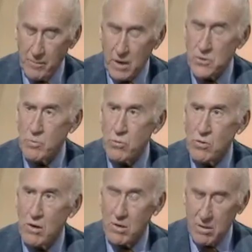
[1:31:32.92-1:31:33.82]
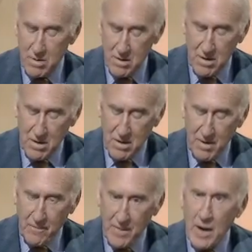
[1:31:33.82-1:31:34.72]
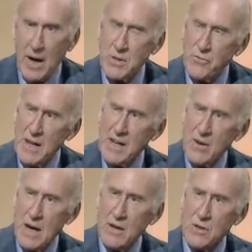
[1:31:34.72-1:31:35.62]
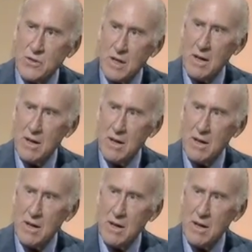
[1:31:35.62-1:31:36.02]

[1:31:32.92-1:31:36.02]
Ossa buco. I was feeling around, you see.